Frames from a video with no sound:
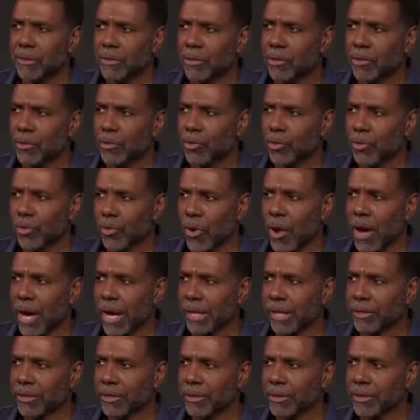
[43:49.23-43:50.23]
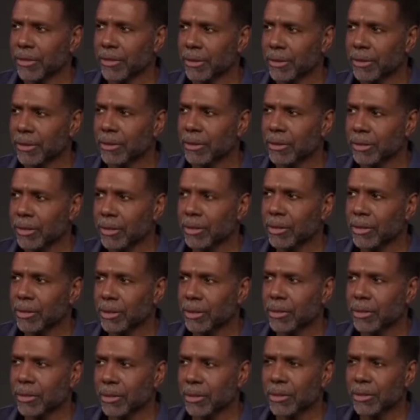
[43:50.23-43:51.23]
through Christ
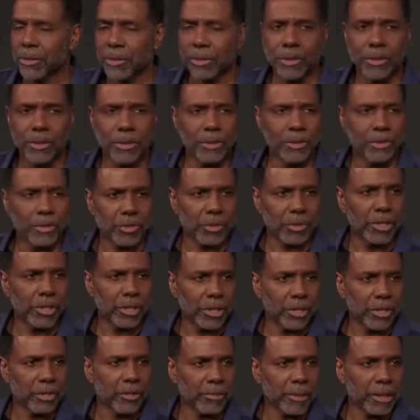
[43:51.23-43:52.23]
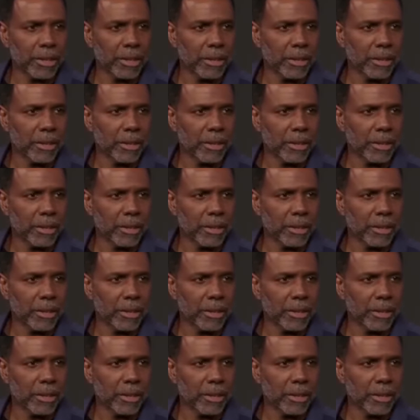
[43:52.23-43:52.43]
who strengthens me.